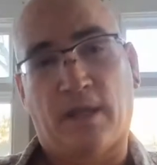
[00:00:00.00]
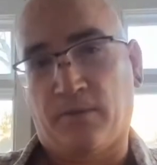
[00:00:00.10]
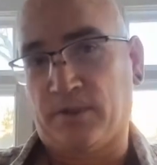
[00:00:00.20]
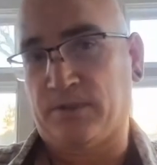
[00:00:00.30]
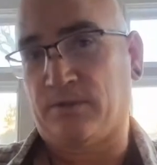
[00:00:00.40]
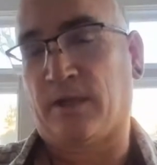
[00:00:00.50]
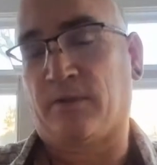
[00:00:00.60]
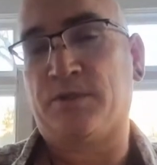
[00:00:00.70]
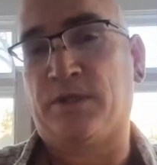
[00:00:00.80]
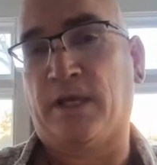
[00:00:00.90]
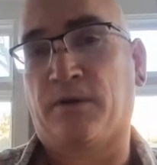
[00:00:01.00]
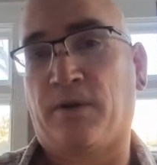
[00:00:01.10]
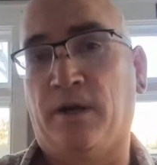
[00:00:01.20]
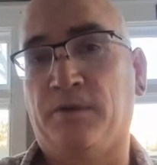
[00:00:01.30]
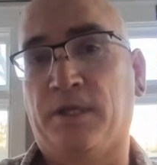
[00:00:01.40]
that we do, like with Jeanette
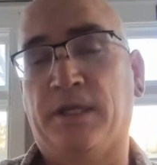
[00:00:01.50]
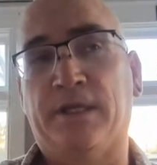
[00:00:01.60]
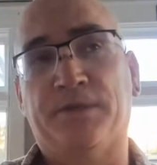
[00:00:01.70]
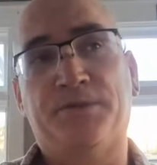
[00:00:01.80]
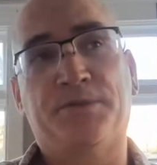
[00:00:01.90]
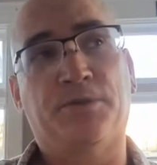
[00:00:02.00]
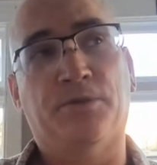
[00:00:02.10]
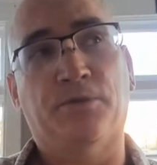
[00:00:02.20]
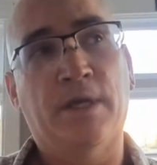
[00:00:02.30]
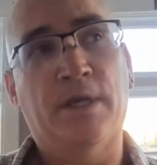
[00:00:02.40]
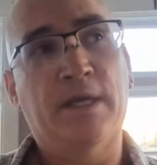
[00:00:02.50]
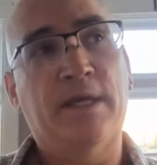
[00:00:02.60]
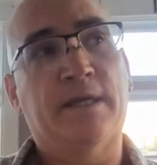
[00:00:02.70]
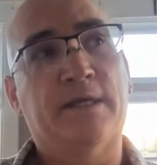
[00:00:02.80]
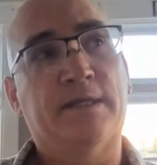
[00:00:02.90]
Crowley, is to
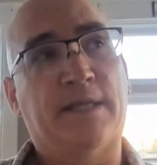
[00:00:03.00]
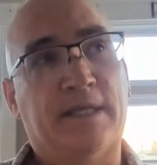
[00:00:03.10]
take